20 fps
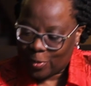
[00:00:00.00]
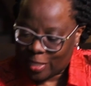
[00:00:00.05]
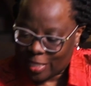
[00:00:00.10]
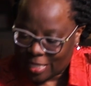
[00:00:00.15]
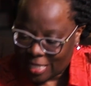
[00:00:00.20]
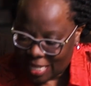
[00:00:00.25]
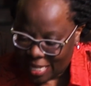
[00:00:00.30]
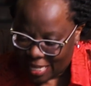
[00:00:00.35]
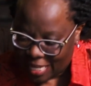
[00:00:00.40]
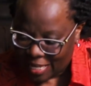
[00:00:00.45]

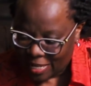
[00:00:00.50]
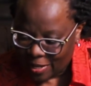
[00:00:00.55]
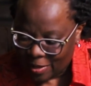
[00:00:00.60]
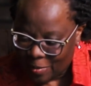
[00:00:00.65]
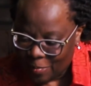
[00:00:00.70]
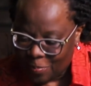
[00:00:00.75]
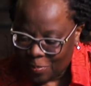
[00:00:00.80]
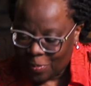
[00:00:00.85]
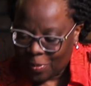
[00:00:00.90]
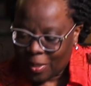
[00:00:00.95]
see
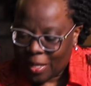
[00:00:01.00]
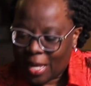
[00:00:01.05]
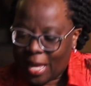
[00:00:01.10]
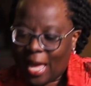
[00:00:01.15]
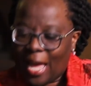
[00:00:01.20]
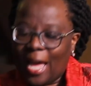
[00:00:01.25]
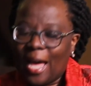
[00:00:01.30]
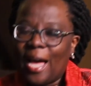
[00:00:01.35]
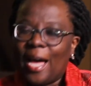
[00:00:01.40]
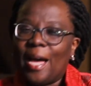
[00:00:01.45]

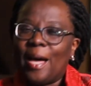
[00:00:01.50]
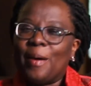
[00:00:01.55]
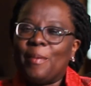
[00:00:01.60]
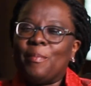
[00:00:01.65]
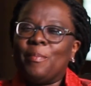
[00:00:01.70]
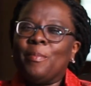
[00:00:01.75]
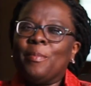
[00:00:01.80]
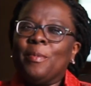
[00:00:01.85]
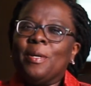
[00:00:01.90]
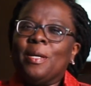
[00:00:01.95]

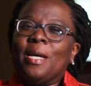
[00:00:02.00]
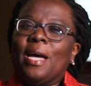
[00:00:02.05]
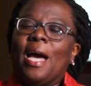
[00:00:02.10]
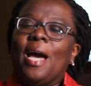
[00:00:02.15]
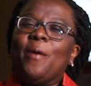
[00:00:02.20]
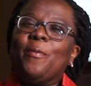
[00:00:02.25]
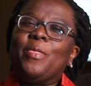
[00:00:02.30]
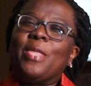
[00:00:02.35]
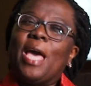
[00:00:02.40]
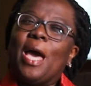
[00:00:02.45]

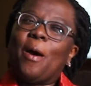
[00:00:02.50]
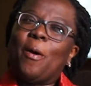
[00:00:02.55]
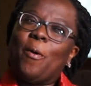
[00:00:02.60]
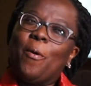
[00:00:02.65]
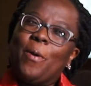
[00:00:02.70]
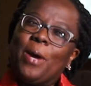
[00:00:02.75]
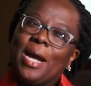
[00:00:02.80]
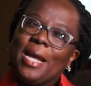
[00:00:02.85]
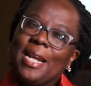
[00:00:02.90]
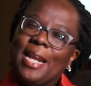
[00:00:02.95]
how they are
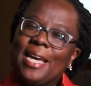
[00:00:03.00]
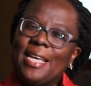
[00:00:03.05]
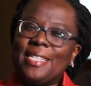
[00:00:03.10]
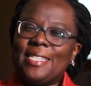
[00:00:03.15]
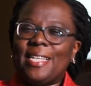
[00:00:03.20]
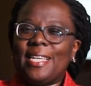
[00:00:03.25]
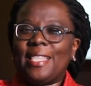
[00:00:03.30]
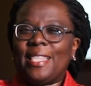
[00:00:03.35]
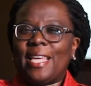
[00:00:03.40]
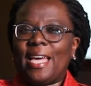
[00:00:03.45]

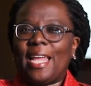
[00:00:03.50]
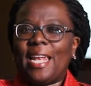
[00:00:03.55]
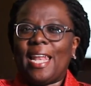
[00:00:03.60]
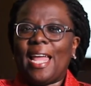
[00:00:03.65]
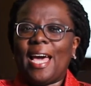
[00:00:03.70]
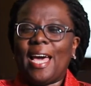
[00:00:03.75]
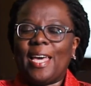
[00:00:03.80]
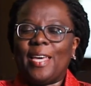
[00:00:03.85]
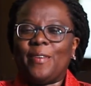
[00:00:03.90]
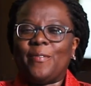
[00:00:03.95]
organizing their
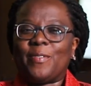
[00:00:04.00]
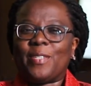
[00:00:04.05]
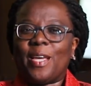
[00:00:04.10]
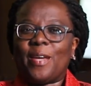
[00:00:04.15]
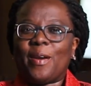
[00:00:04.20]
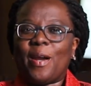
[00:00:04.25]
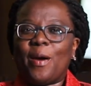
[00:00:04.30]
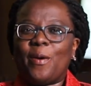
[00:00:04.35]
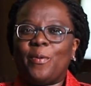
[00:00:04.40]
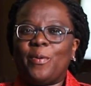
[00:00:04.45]
lives
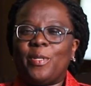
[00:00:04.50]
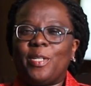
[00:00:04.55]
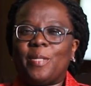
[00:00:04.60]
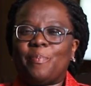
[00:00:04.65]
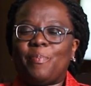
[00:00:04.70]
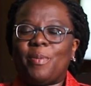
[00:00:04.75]
around